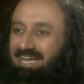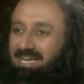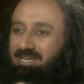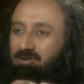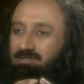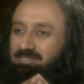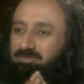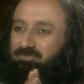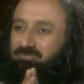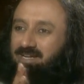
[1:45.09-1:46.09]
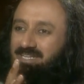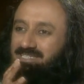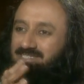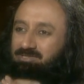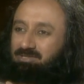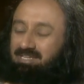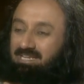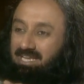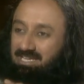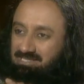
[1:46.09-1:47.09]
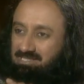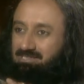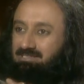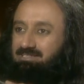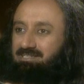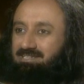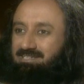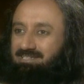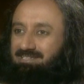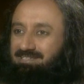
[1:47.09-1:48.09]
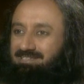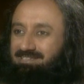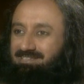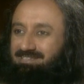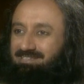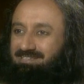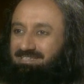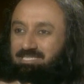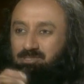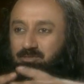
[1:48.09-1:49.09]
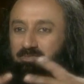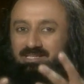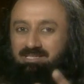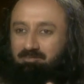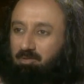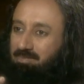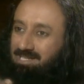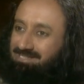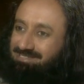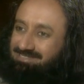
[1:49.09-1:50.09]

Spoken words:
and all that you find is your nature is to be in the moment.